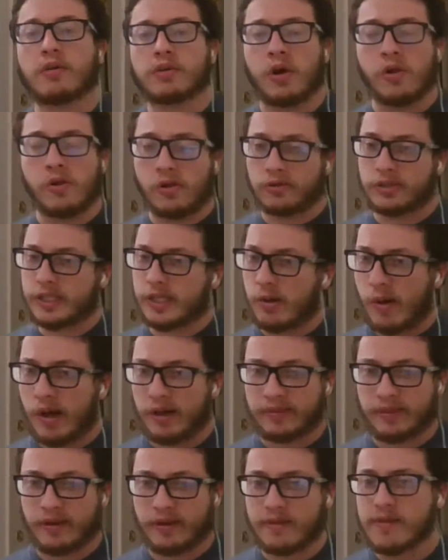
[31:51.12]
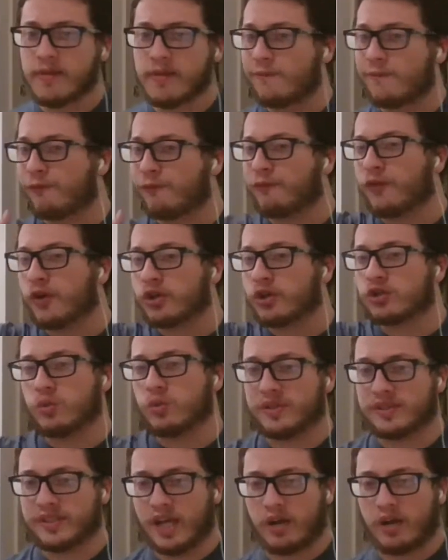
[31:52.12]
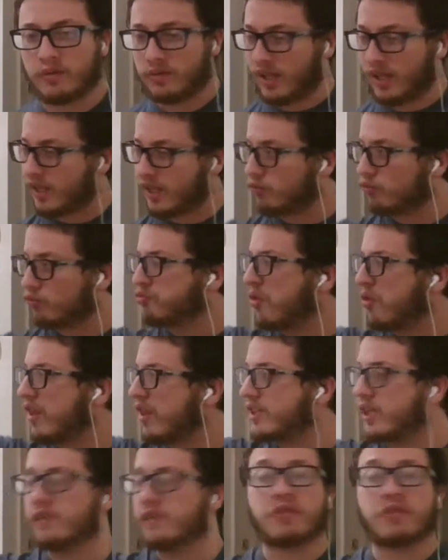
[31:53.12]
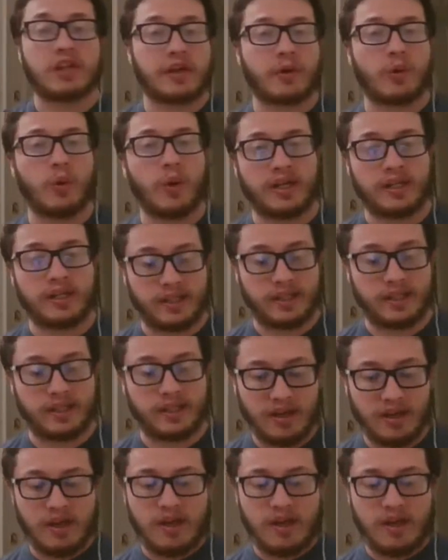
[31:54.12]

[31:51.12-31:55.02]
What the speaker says: Clones go out there, the first ones out, like relatively quickly.